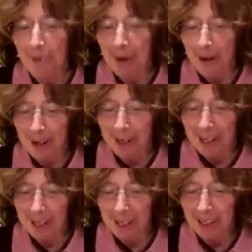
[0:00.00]

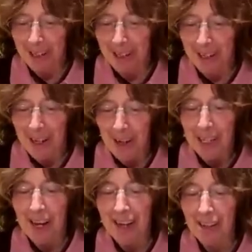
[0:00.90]
party.
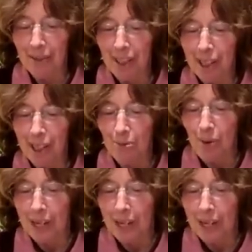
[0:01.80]
Yaakov says, why